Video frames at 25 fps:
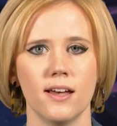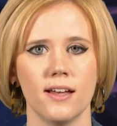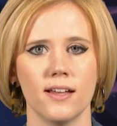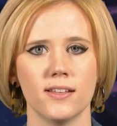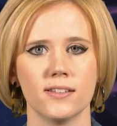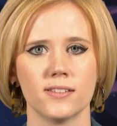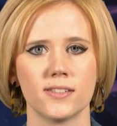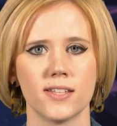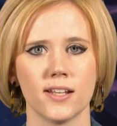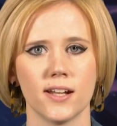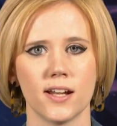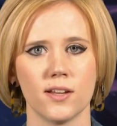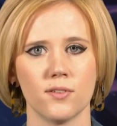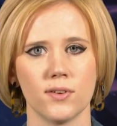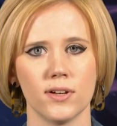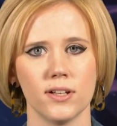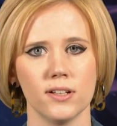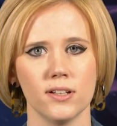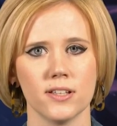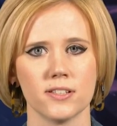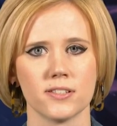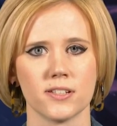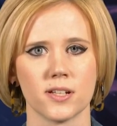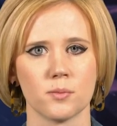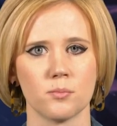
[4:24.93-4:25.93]
and set a
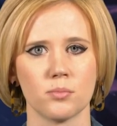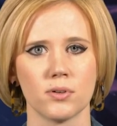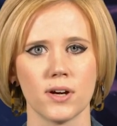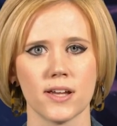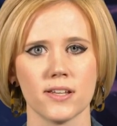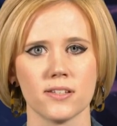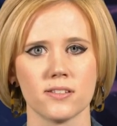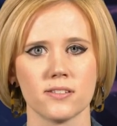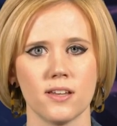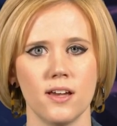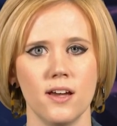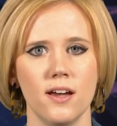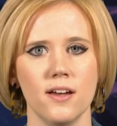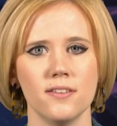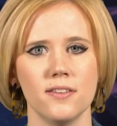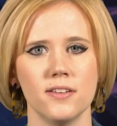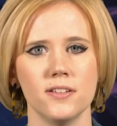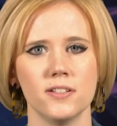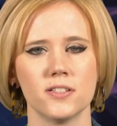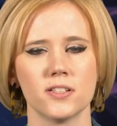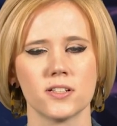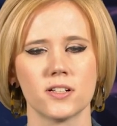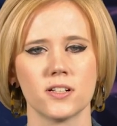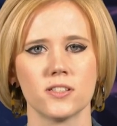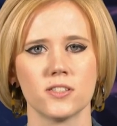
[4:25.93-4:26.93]
realistic price, they
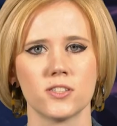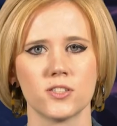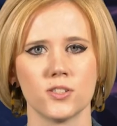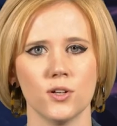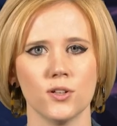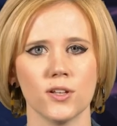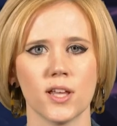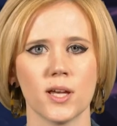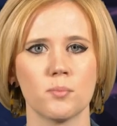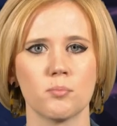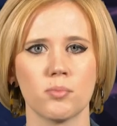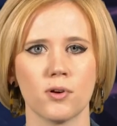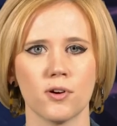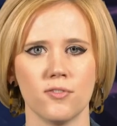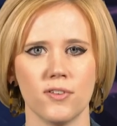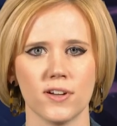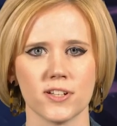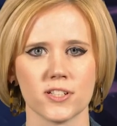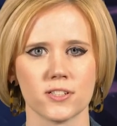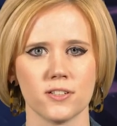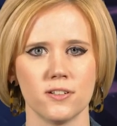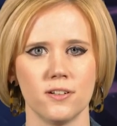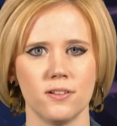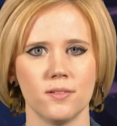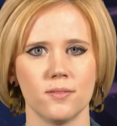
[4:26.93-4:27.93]
should consult a
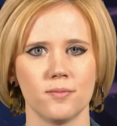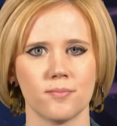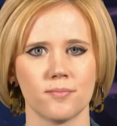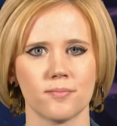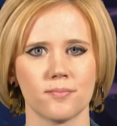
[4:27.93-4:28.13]
professional.